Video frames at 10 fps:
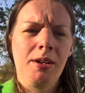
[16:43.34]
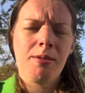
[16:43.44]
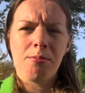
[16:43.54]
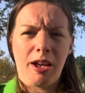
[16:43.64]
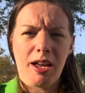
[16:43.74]

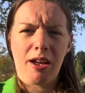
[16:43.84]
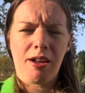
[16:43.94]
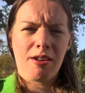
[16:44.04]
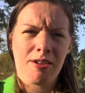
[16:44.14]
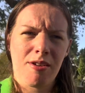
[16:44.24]
But yeah,
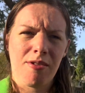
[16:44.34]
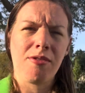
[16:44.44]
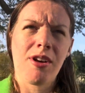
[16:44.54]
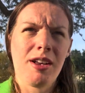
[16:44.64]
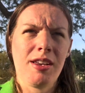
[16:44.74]

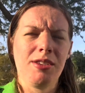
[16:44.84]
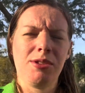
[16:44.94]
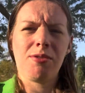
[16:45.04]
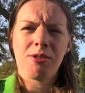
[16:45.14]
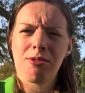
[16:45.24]
overall he's
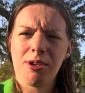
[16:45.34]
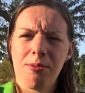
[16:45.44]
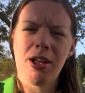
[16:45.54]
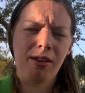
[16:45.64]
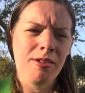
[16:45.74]
doing really
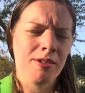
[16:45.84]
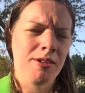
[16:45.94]
well.